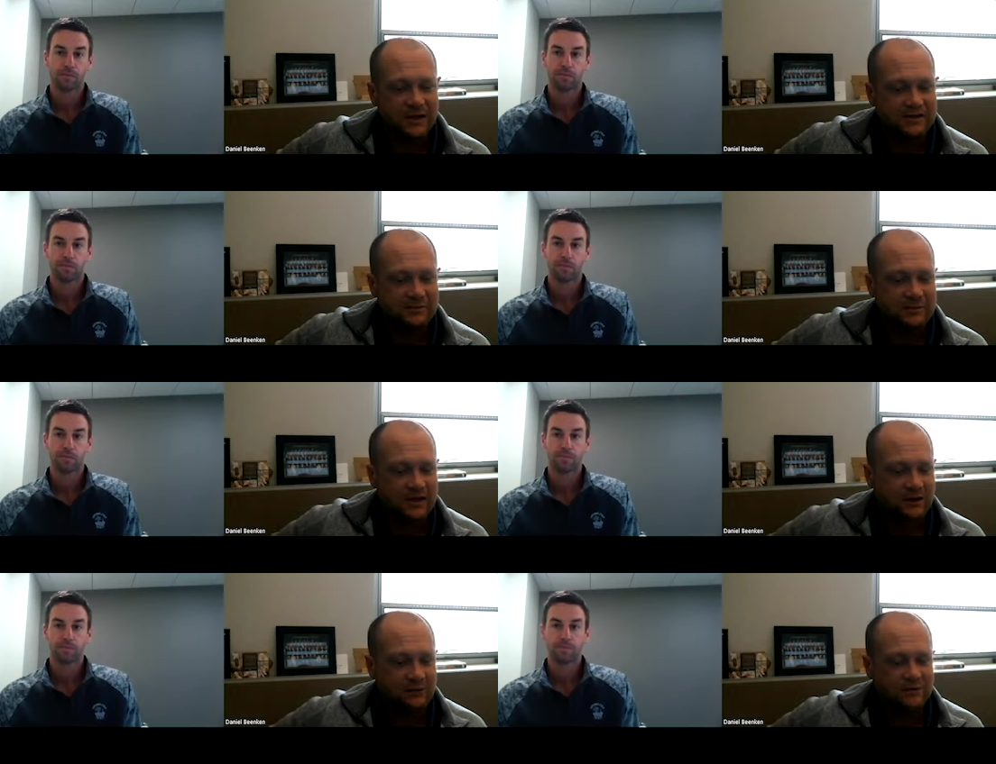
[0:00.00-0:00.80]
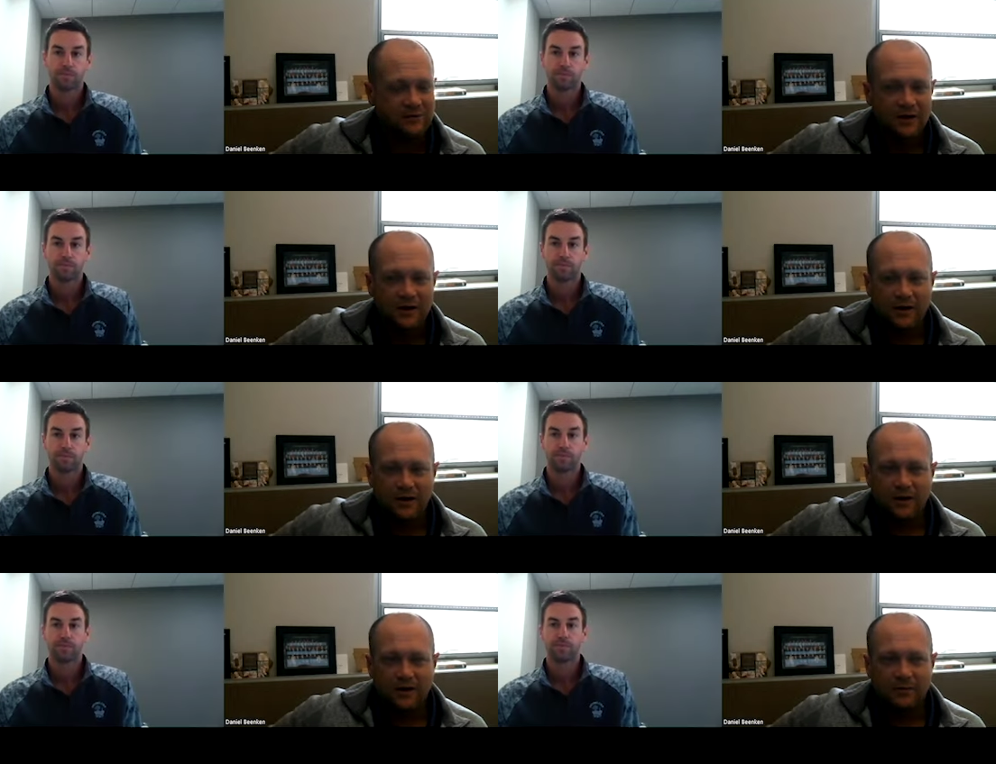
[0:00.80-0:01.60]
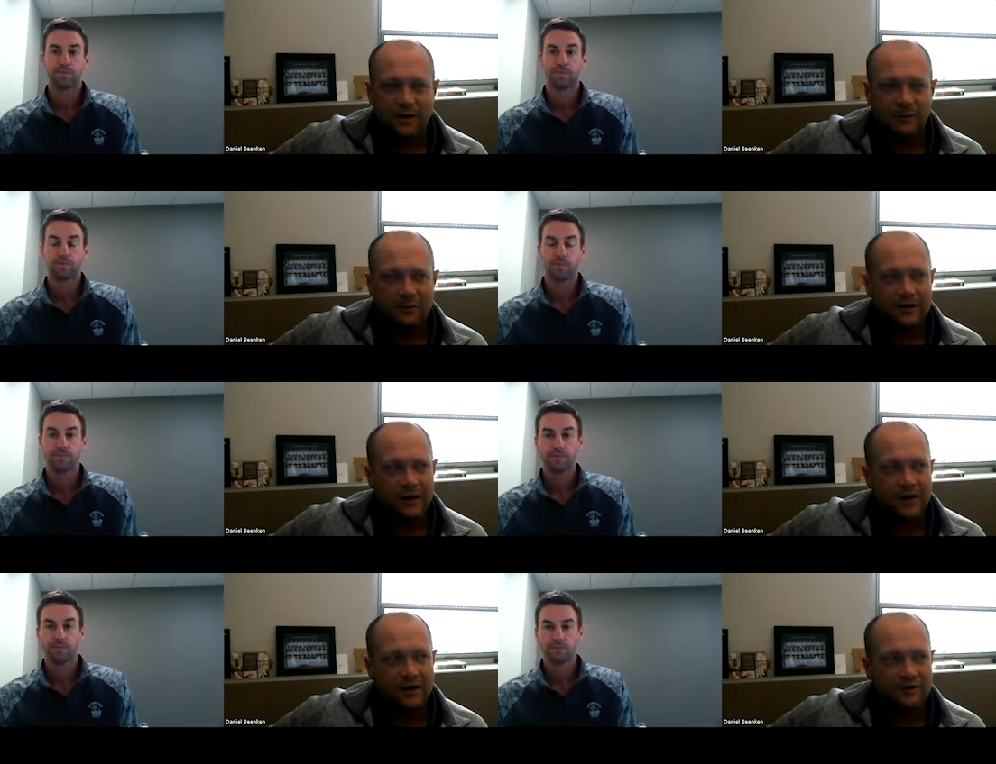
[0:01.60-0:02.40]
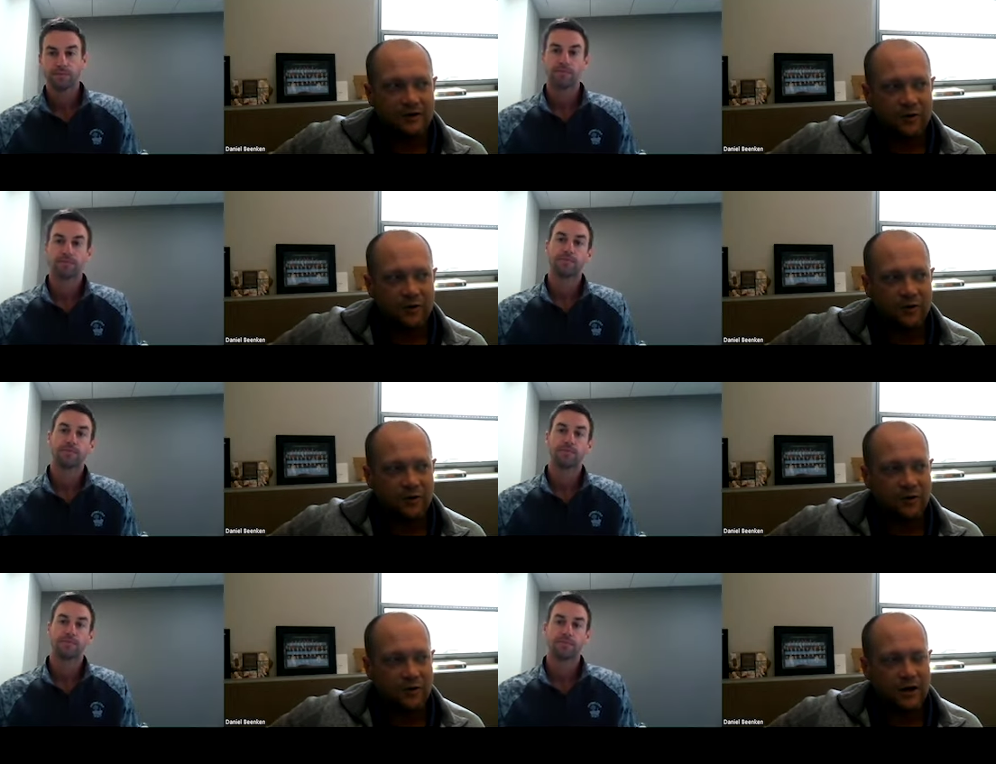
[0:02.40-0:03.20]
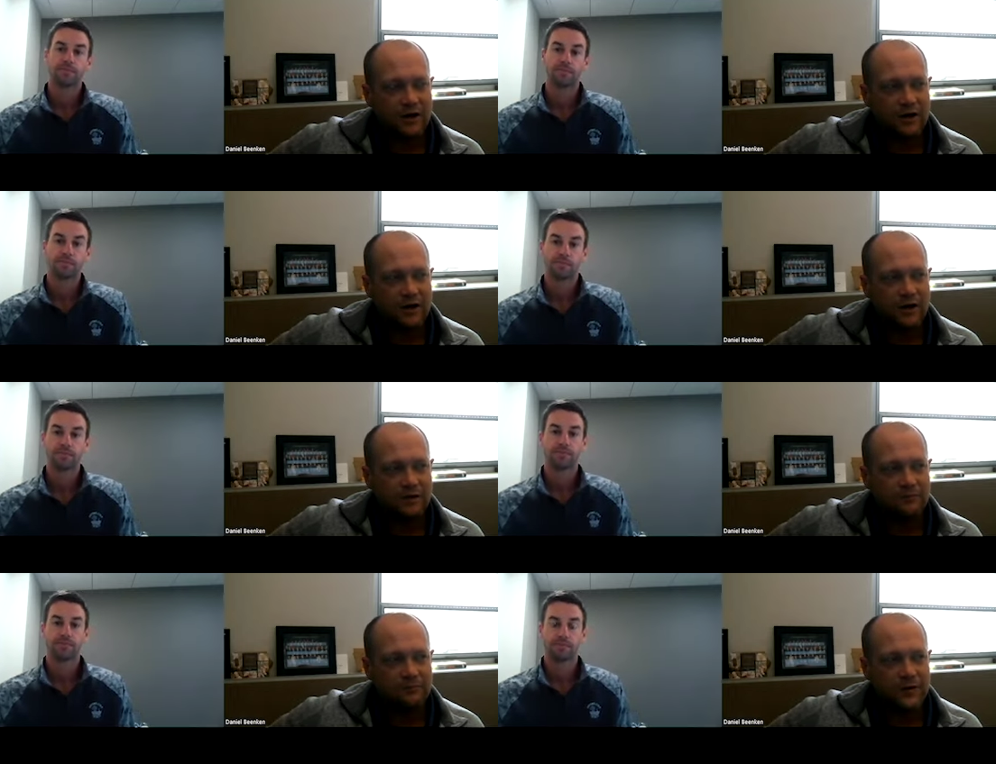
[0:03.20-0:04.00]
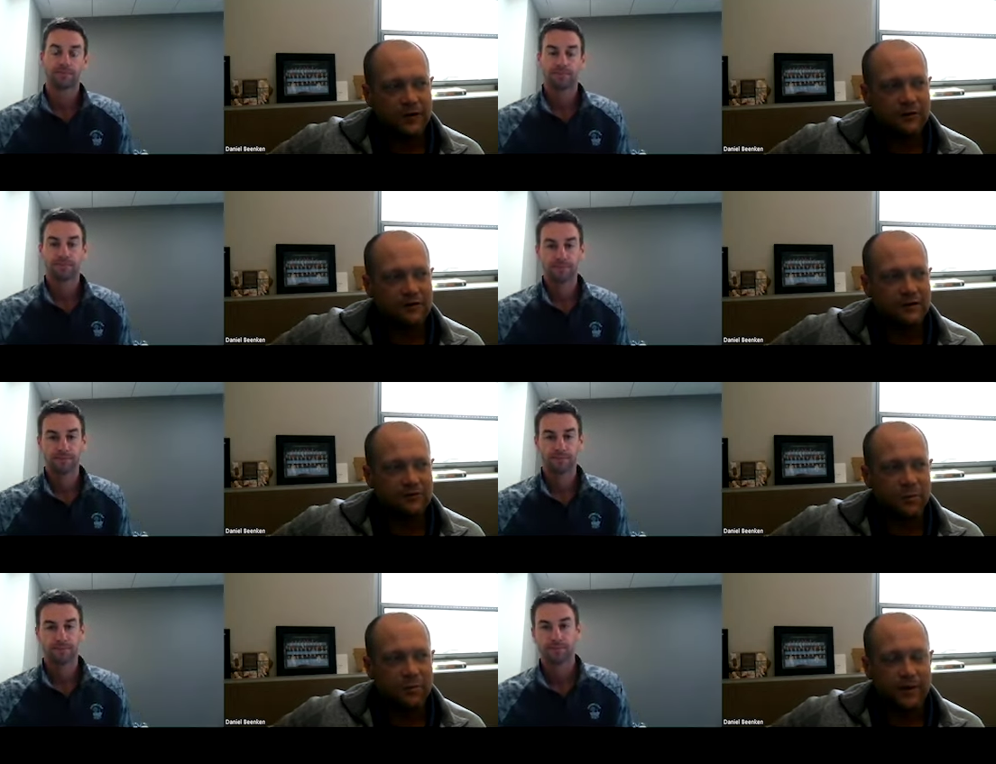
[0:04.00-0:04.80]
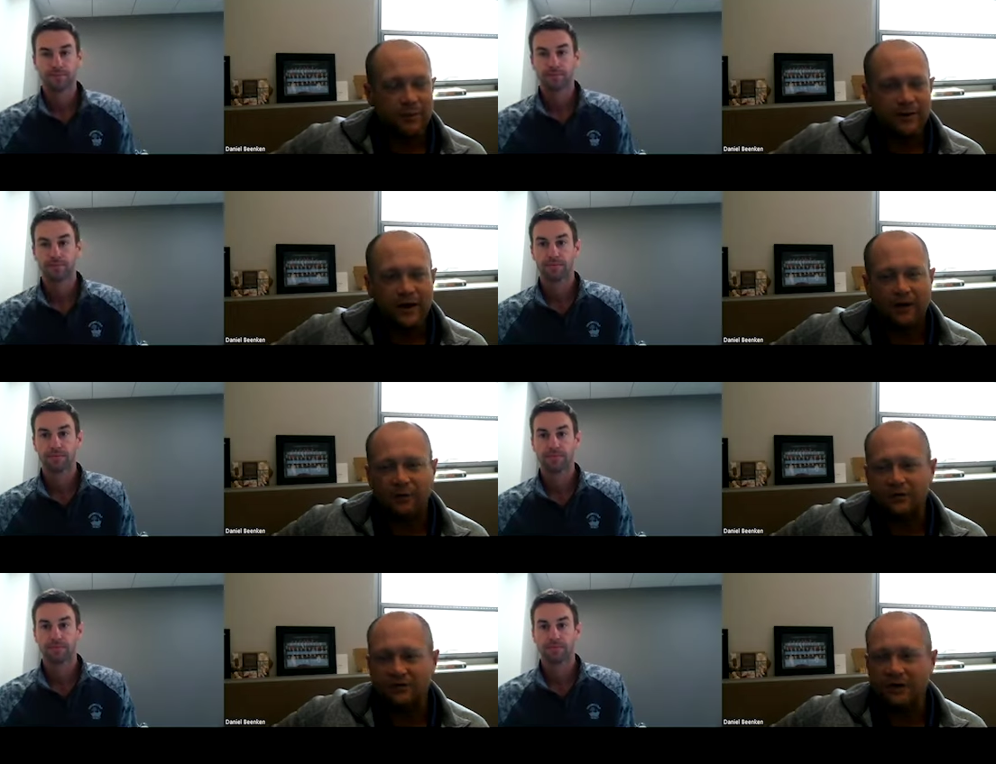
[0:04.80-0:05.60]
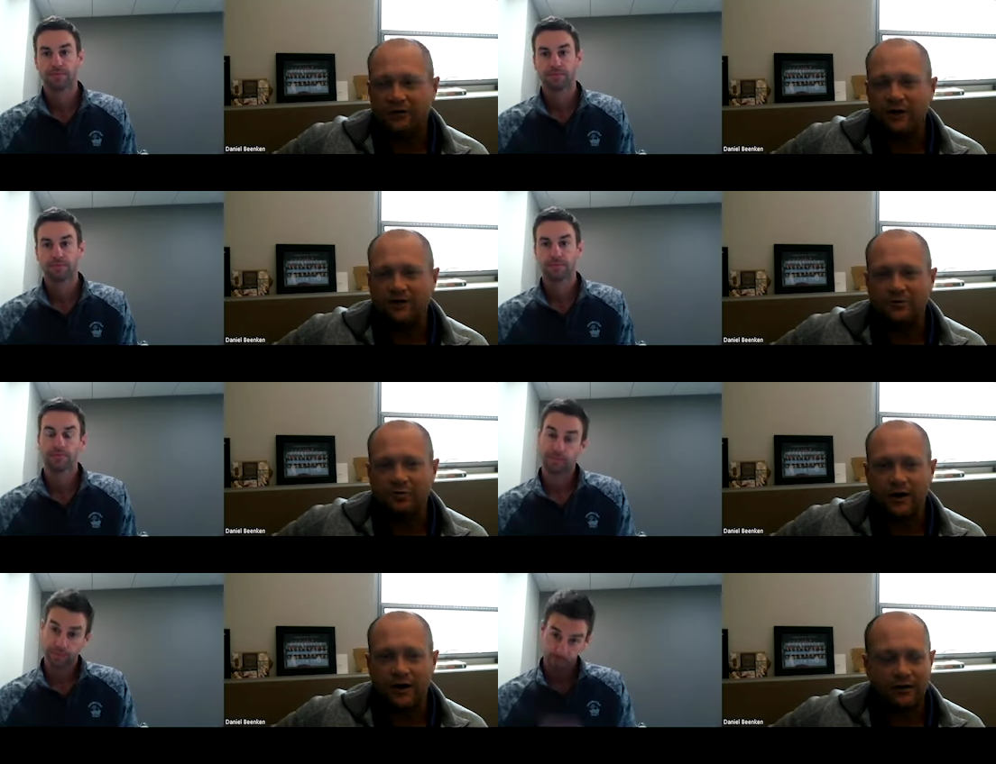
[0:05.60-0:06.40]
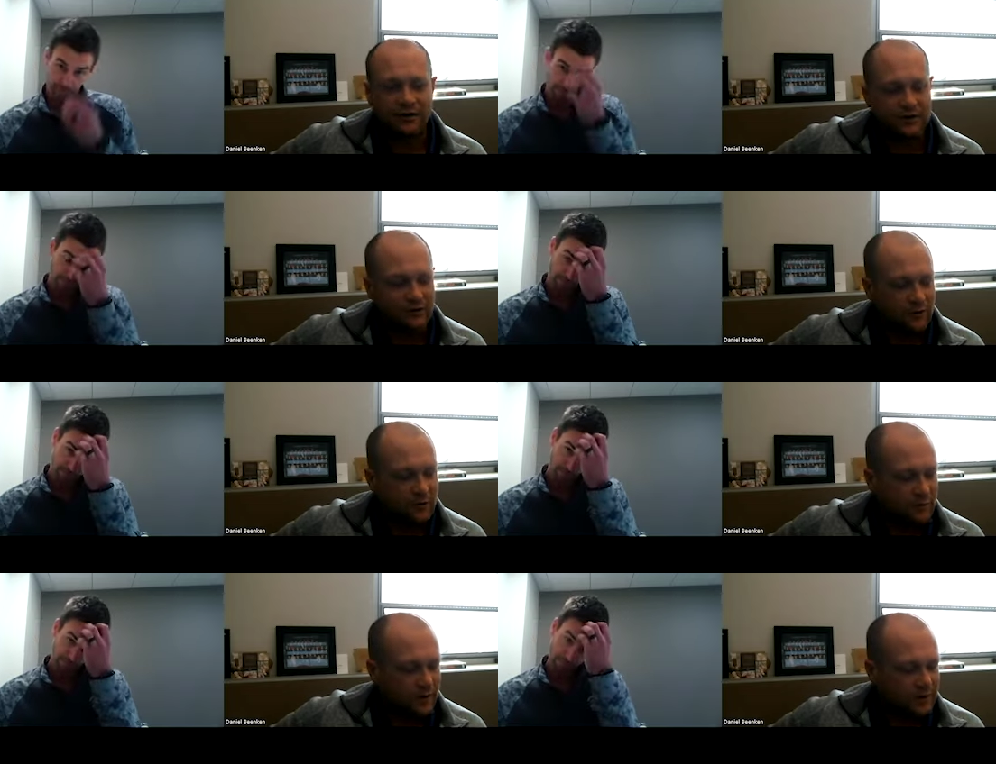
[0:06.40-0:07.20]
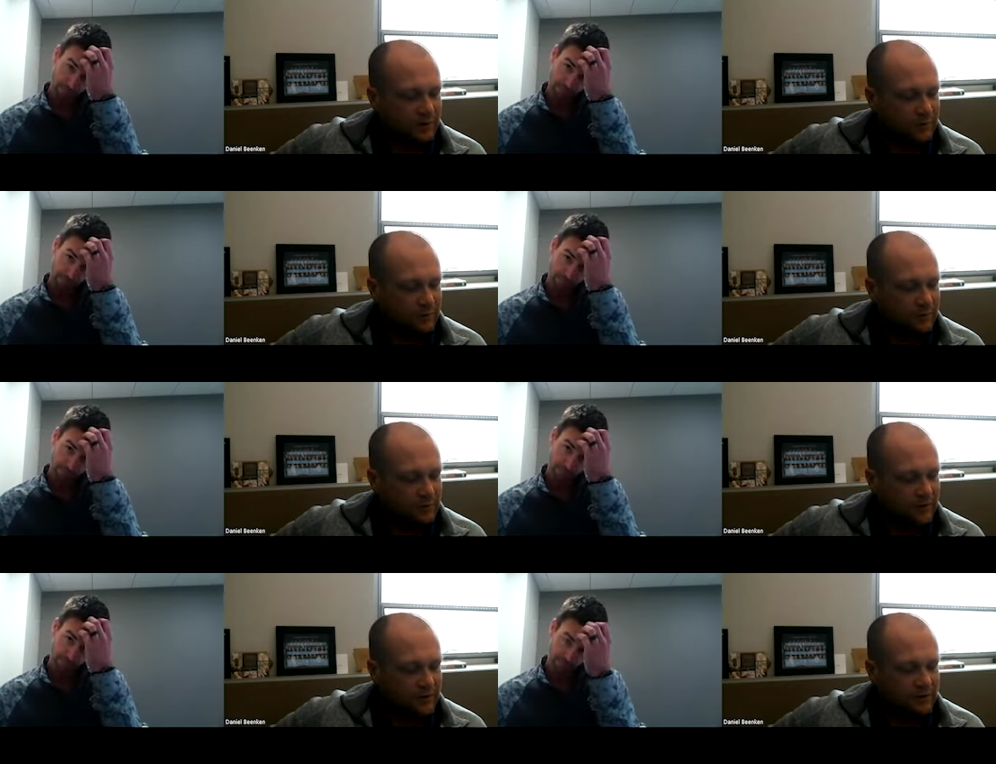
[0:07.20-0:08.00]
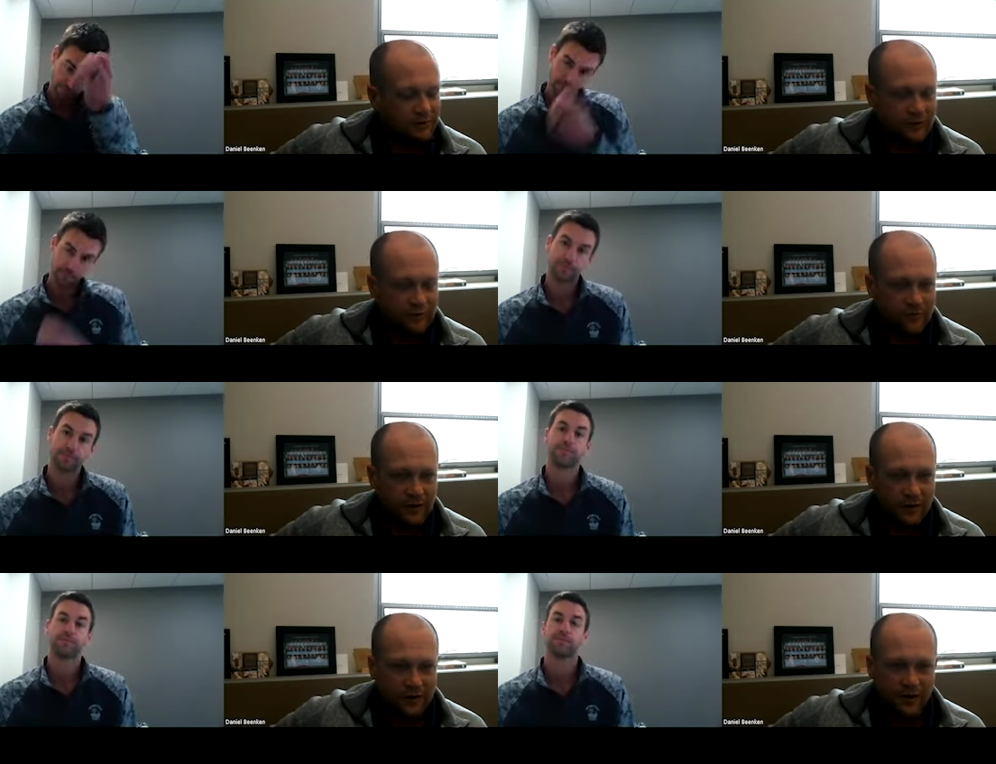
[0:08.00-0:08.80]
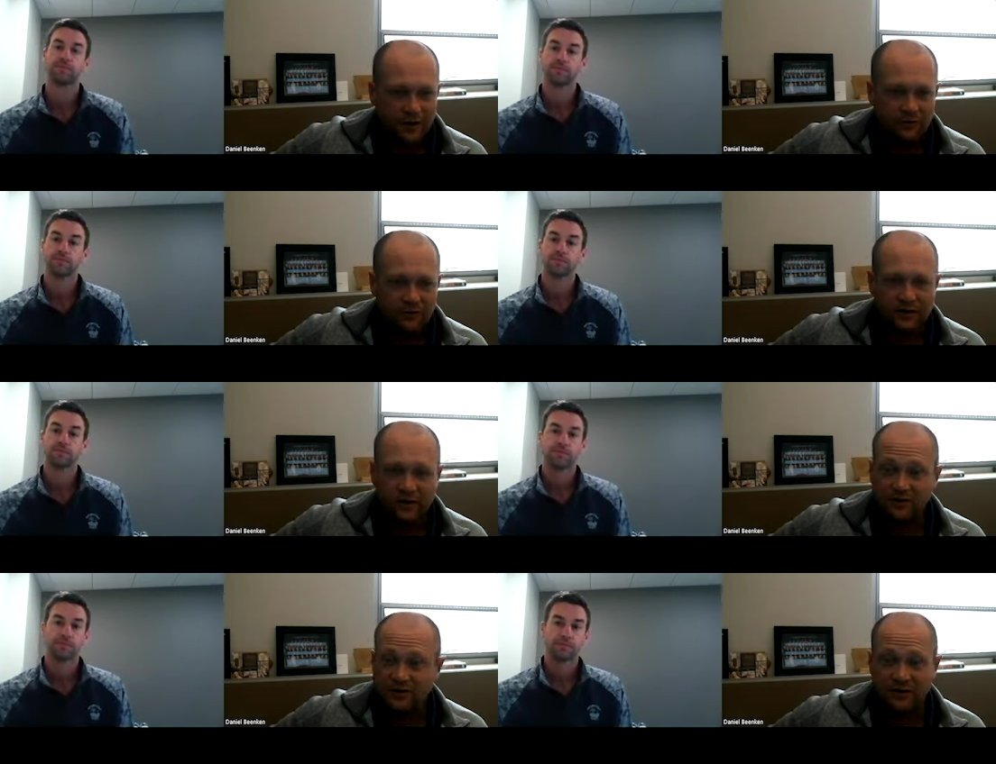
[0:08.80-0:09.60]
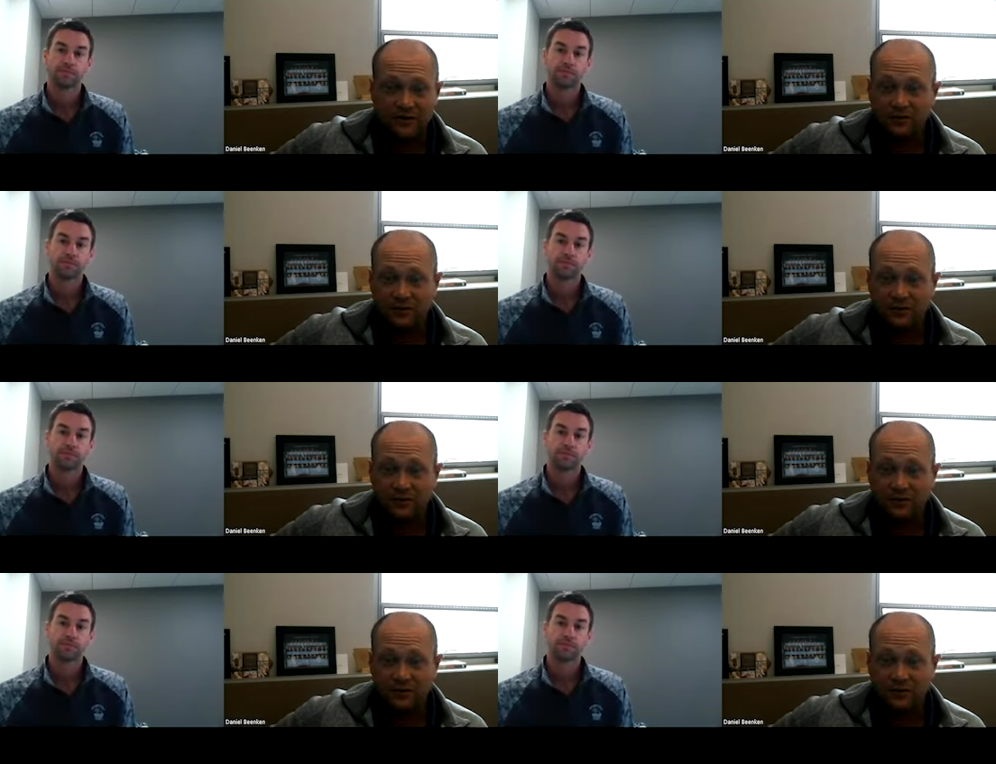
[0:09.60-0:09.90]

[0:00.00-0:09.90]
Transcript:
Speaker 1: that sometimes mom and dad are so um, you know it doesn't have to be mom or dad but the generation prior is so wanting to be protective of of the next gen's